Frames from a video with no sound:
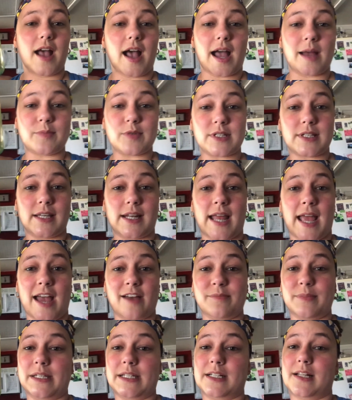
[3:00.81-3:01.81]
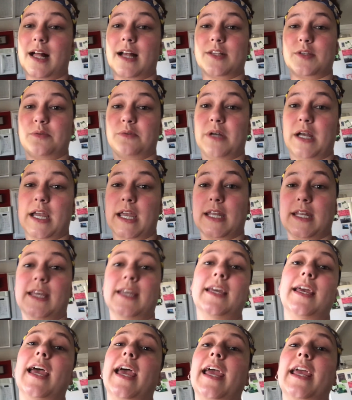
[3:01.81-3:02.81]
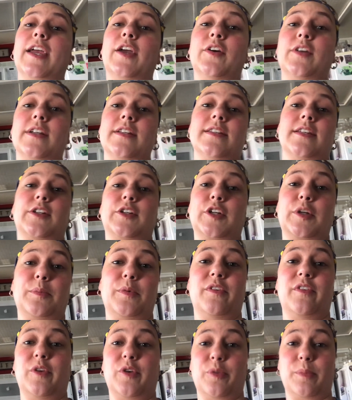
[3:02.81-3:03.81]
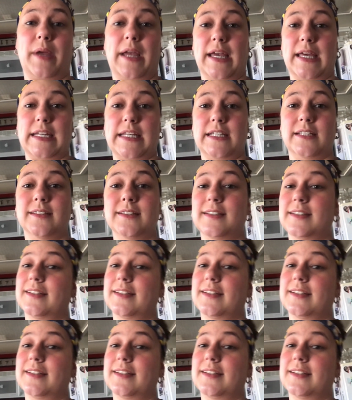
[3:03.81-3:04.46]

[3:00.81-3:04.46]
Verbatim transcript: I'm just gonna have me a glass of wine and go to dinner and a movie with my honey.